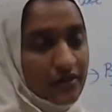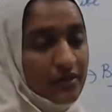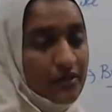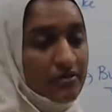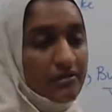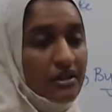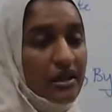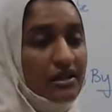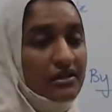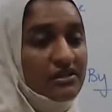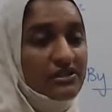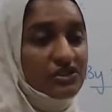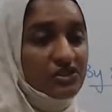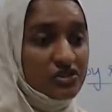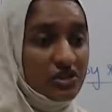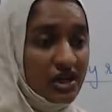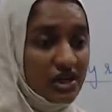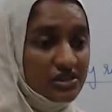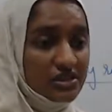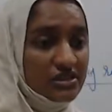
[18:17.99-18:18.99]
These are the
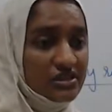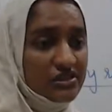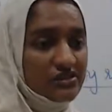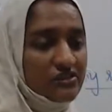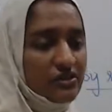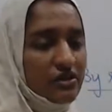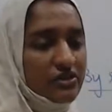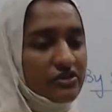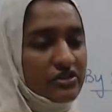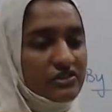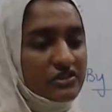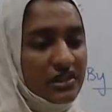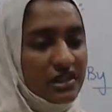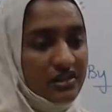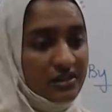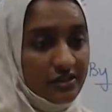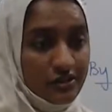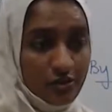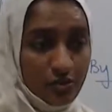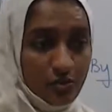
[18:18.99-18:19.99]
structures or these
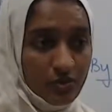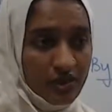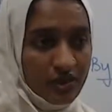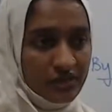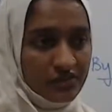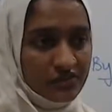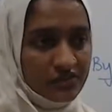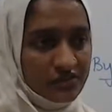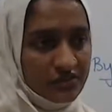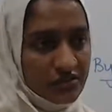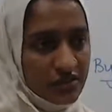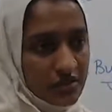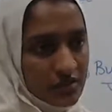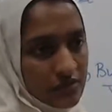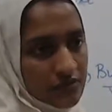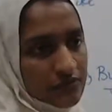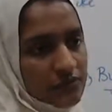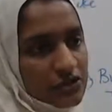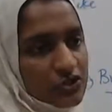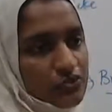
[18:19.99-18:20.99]
are the units
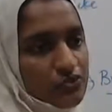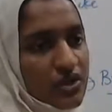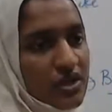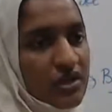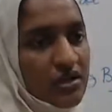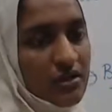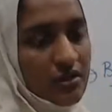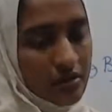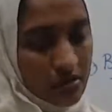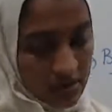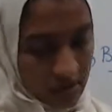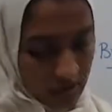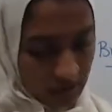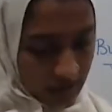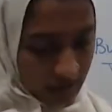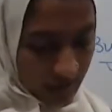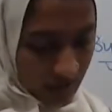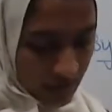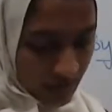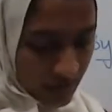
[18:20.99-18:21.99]
which will
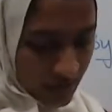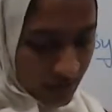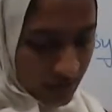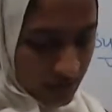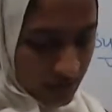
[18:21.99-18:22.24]
undergoing